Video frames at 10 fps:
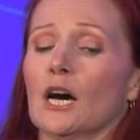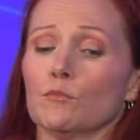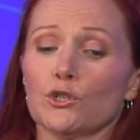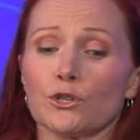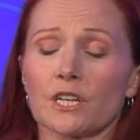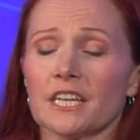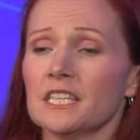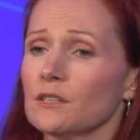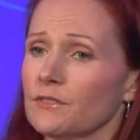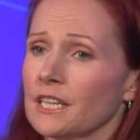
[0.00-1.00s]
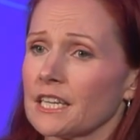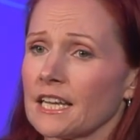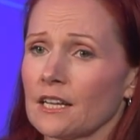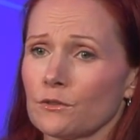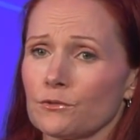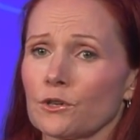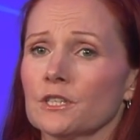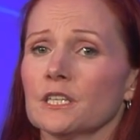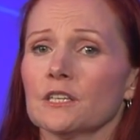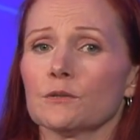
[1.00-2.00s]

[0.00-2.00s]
During a heat event in California, there